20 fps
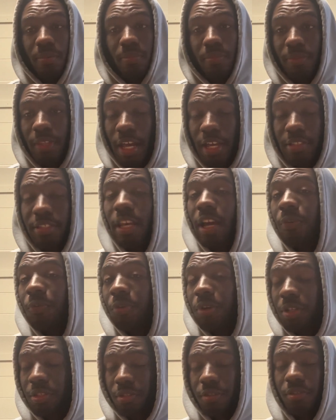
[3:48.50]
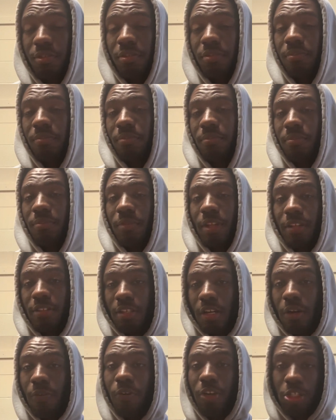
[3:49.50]
That's at risk.
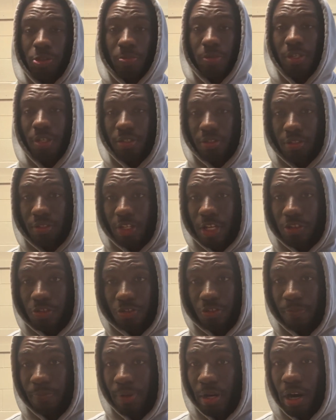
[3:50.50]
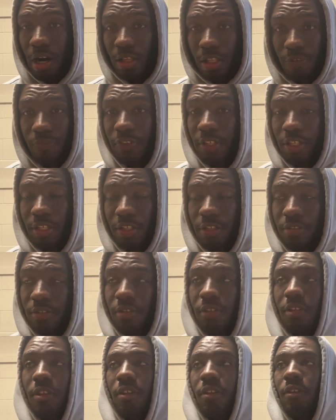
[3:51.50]
Because the dangers of powerlifting
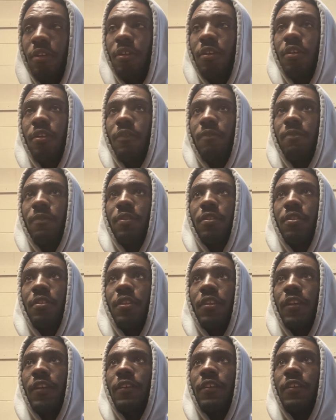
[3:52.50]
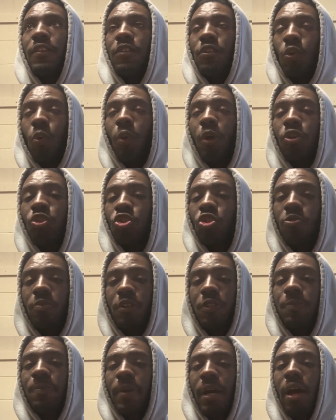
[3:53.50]
is doing too
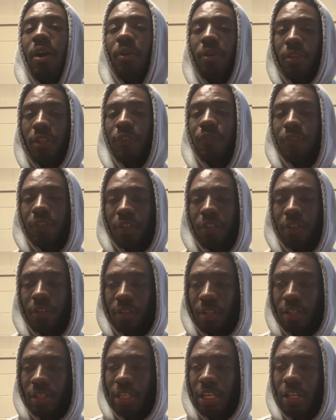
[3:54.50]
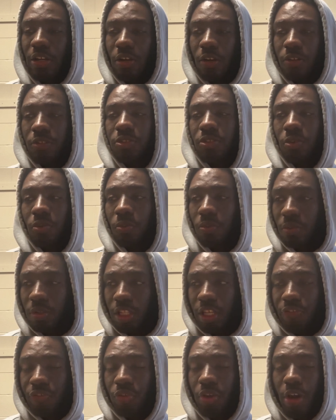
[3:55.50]
much powerlifting can also
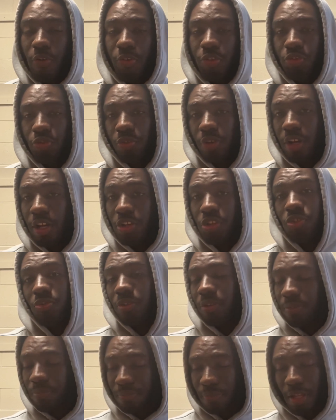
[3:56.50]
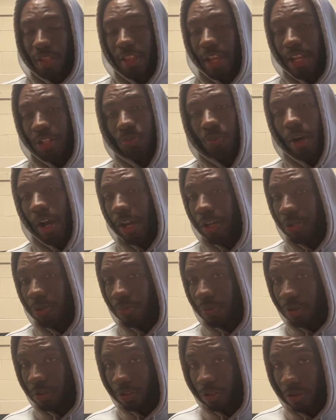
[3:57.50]
leave you at risk for injury. And that's why I
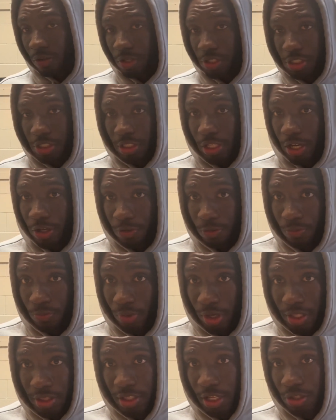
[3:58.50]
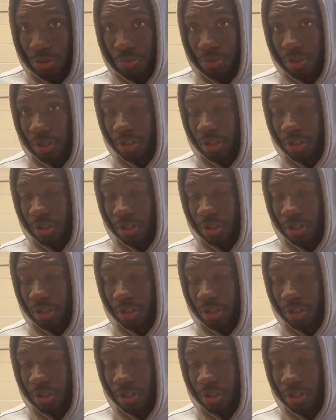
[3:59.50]
do encourage lighter weight that you can